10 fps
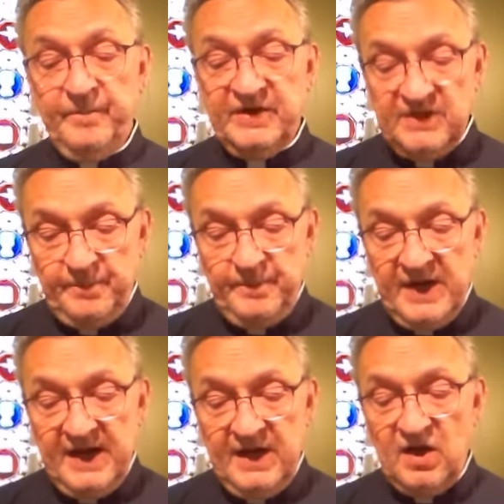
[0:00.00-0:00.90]
but to
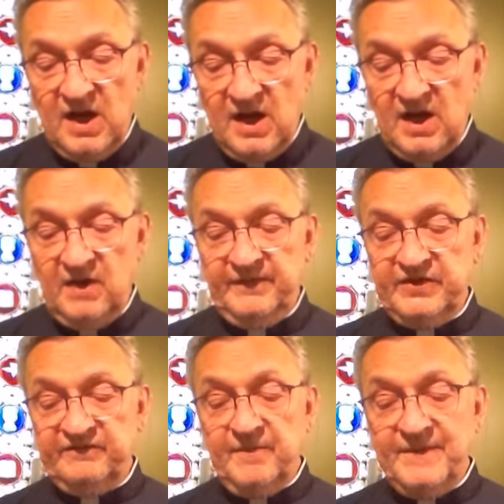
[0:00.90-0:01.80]
bear a
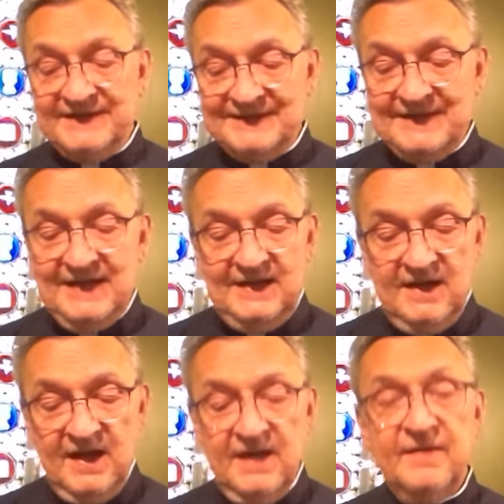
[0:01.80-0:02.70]
harvest from the
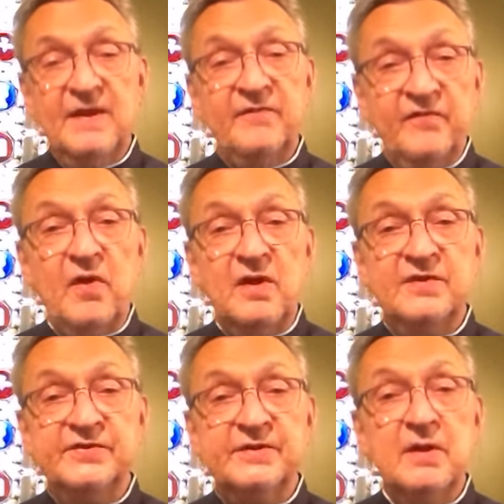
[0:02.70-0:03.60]
seed that
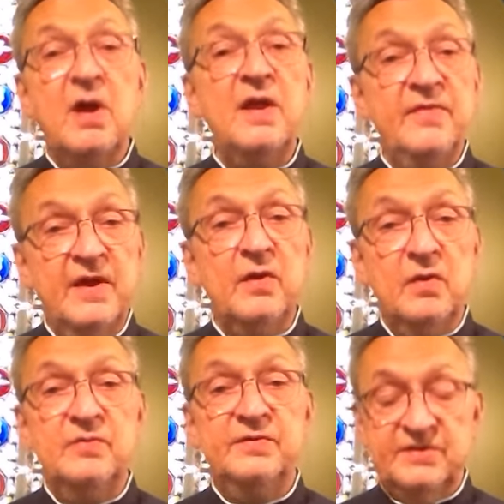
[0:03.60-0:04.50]
falls on their
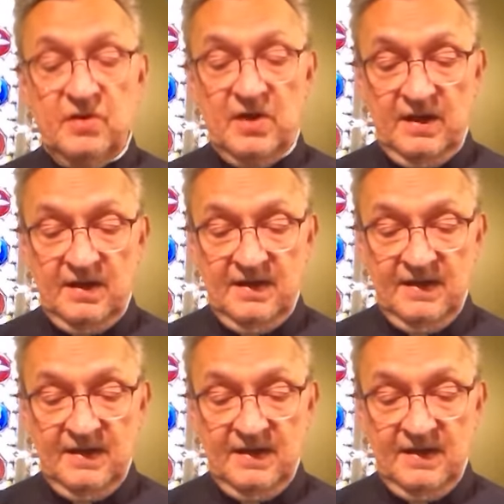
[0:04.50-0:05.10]
own soil.